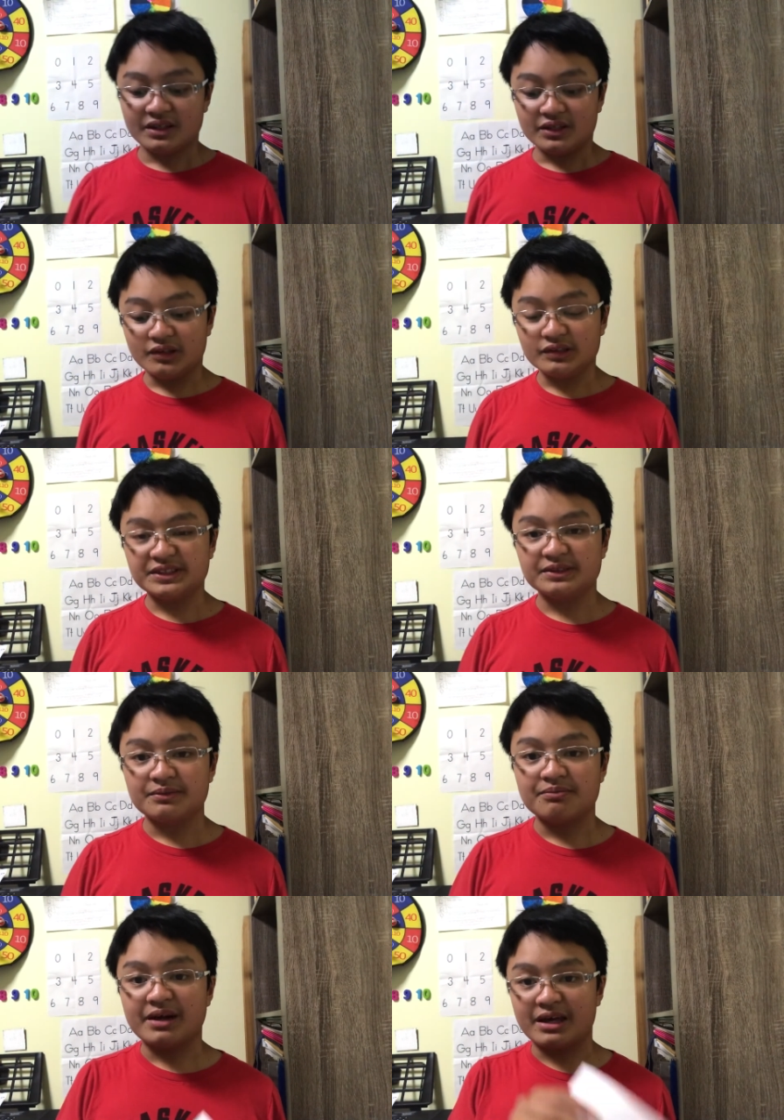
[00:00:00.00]
use
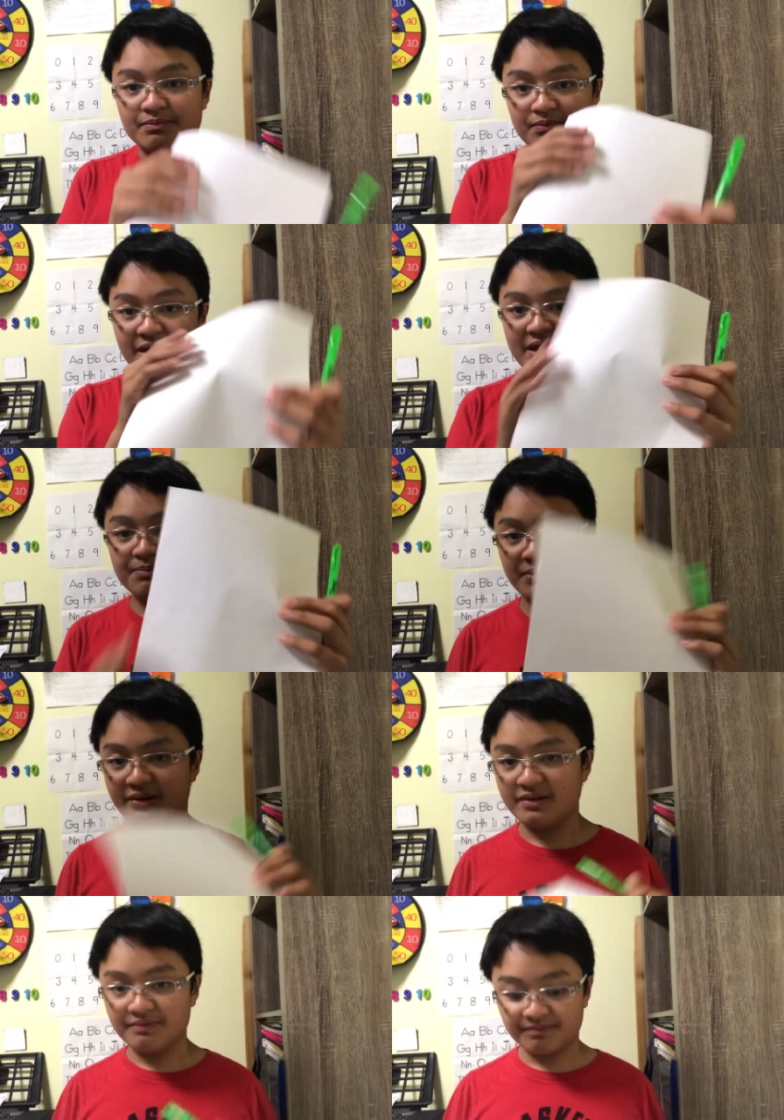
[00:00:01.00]
my
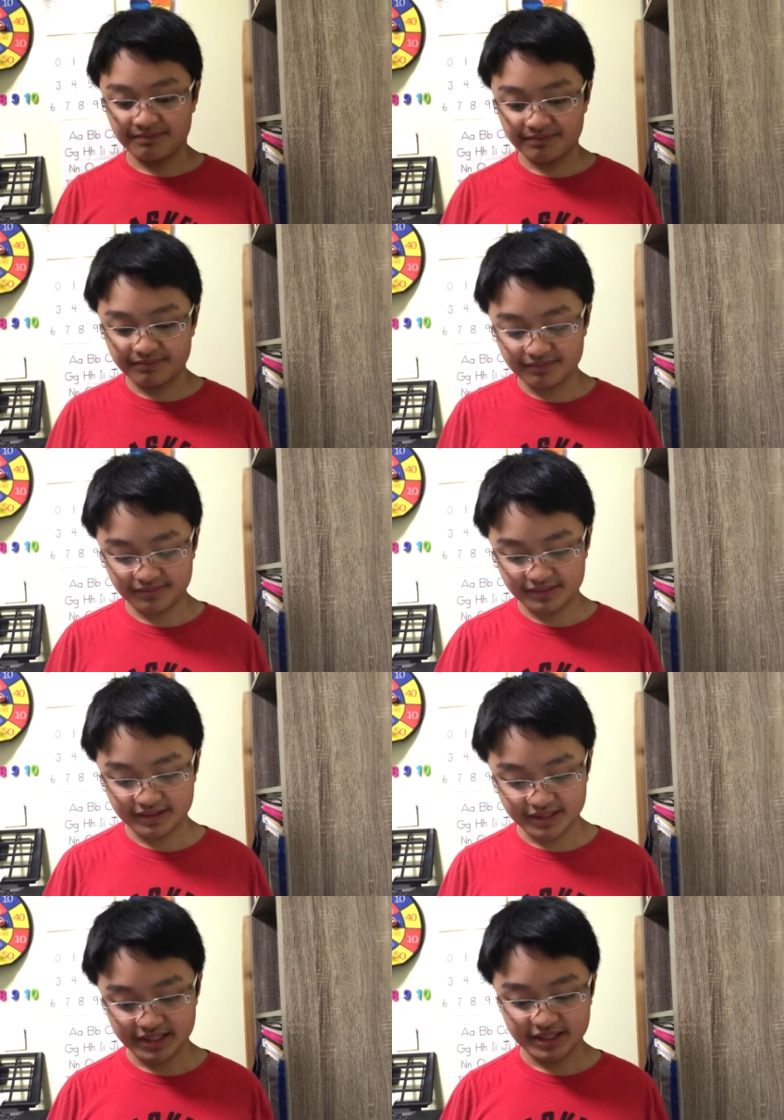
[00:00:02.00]
paper,
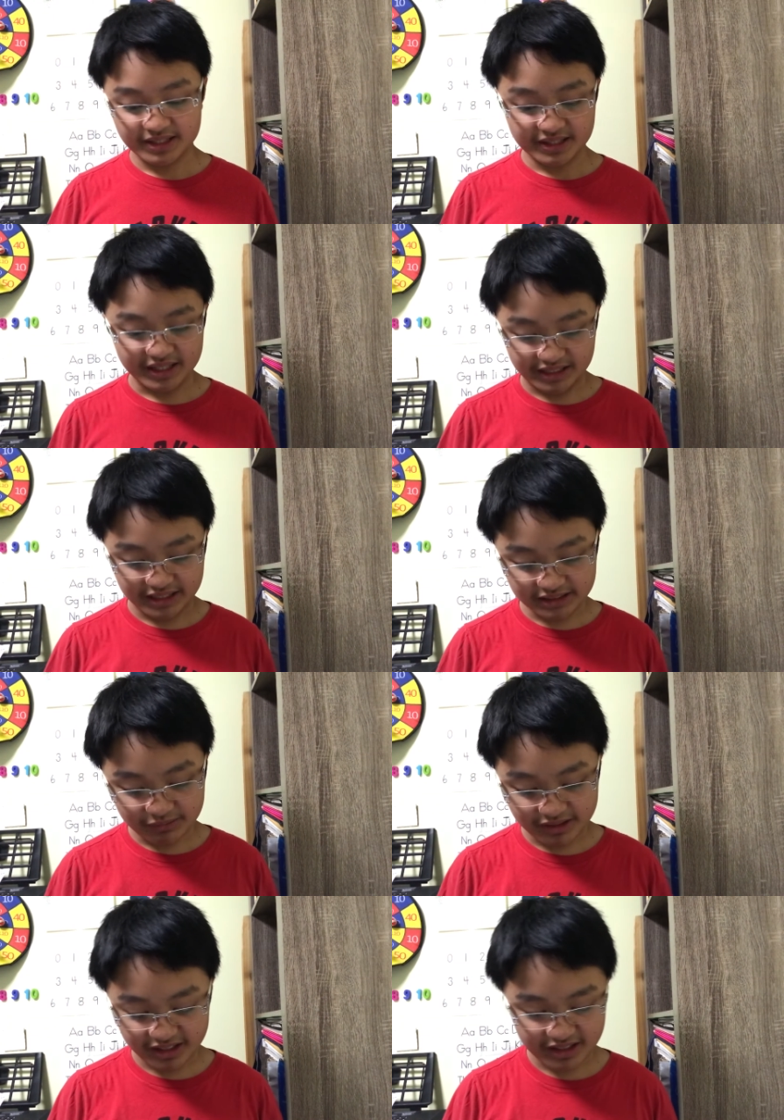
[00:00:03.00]
then let's see
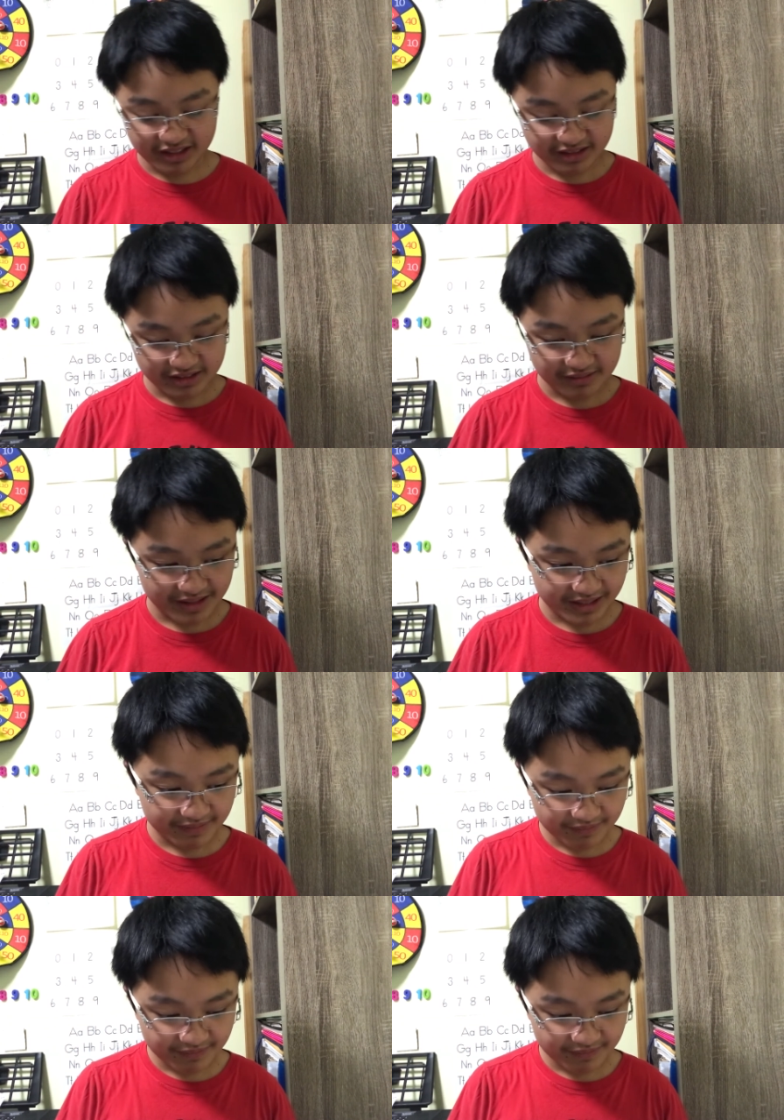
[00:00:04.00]
what I can write.